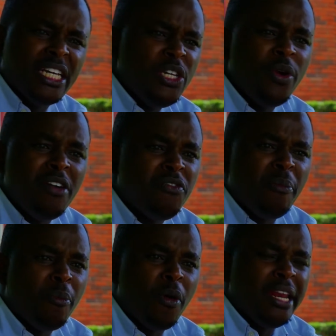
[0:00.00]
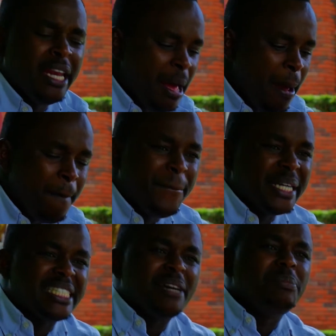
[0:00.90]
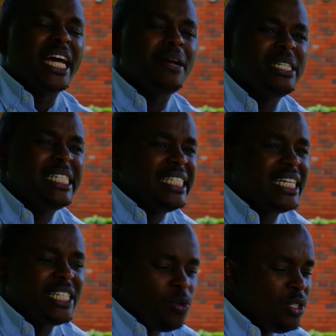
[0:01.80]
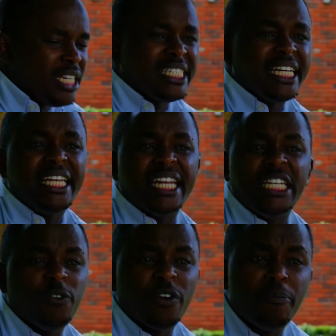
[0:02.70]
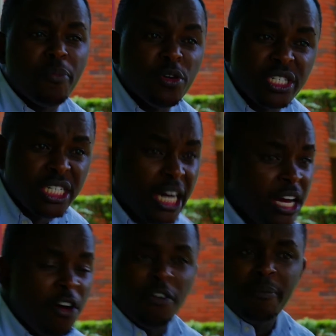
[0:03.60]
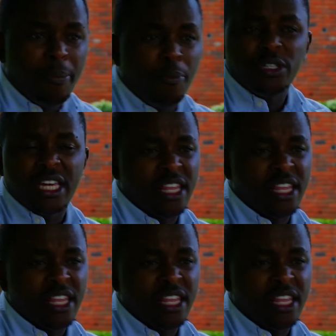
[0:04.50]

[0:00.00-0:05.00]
are new every morning. But sometimes it takes you just taking a different posture from the posture